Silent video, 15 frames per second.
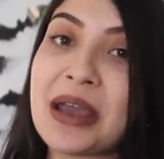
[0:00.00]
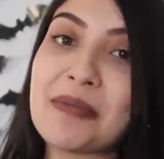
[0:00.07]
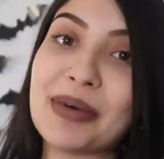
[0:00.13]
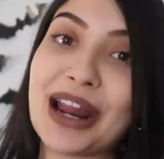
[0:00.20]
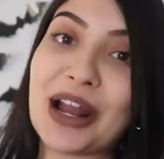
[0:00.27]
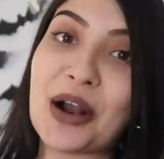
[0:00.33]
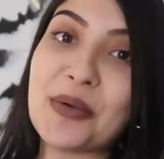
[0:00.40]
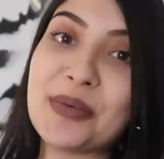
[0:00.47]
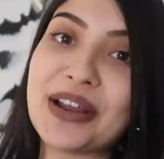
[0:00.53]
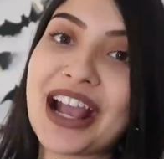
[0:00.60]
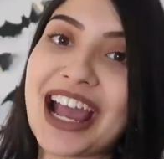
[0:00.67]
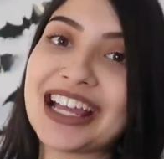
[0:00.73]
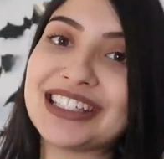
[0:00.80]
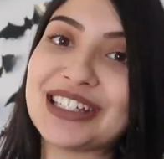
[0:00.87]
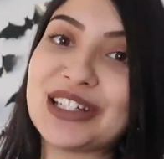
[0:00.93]
But I hope you
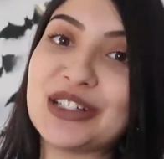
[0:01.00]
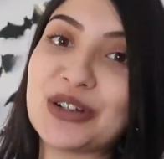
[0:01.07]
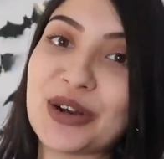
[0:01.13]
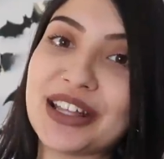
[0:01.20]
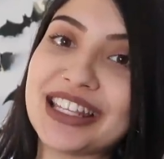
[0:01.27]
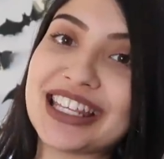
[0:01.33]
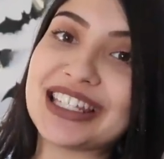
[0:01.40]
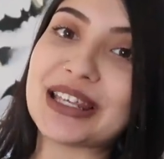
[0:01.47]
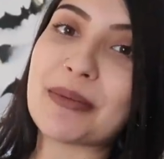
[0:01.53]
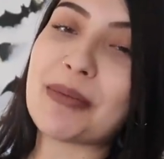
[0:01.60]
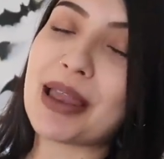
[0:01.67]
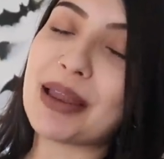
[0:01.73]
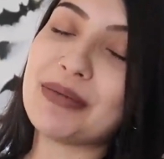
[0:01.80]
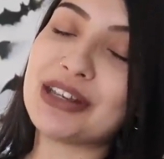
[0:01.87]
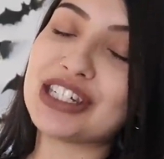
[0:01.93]
guys enjoyed this
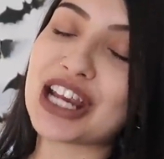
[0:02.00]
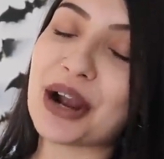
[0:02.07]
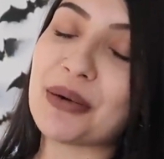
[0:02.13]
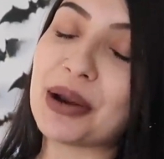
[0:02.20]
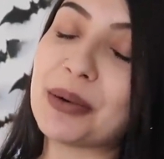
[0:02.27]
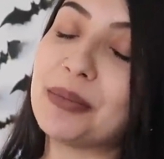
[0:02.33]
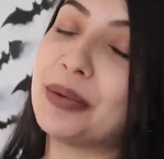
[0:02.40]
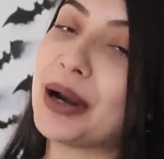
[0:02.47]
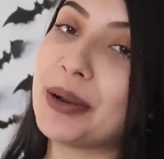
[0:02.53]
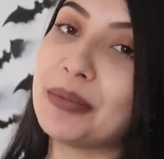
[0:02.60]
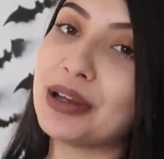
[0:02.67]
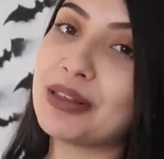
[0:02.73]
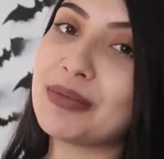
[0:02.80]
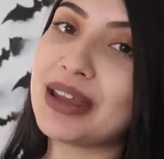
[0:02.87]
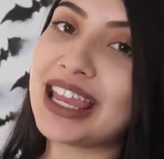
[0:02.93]
baby shower prep
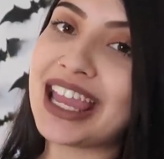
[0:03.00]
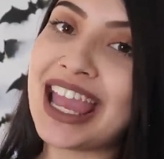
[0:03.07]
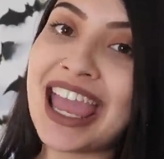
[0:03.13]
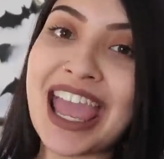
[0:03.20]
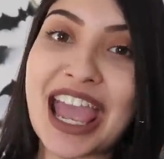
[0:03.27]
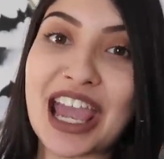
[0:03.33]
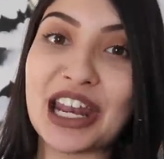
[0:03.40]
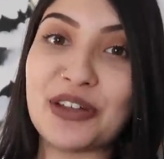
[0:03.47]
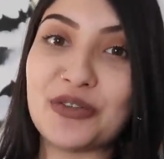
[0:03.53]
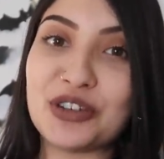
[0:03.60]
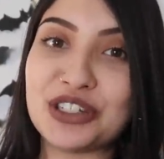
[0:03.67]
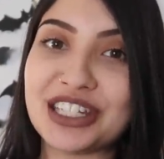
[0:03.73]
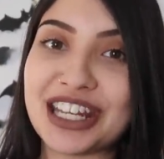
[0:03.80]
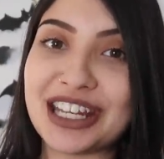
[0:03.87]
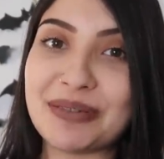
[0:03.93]
with me. And if
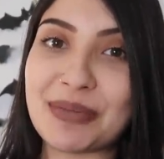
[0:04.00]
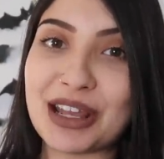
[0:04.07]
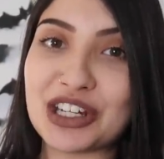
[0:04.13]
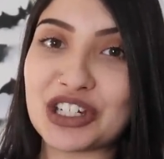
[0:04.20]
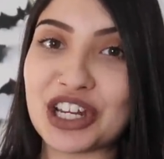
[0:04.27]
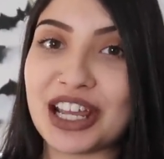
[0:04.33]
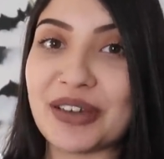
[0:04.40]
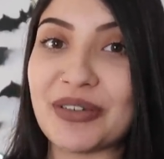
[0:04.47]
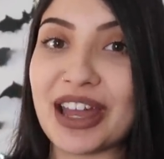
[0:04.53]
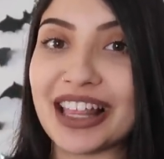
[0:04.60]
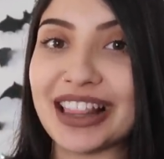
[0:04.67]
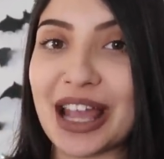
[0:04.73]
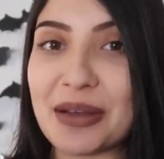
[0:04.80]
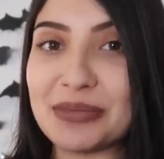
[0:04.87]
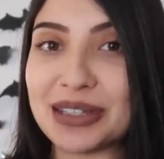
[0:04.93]
you did, make sure you give it a
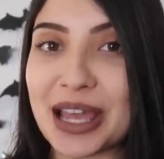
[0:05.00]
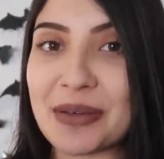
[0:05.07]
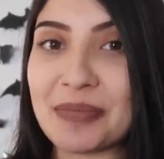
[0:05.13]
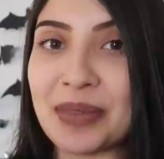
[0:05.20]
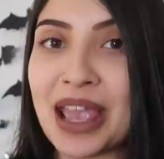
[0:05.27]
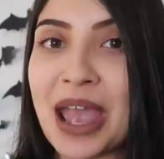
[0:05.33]
thumbs up.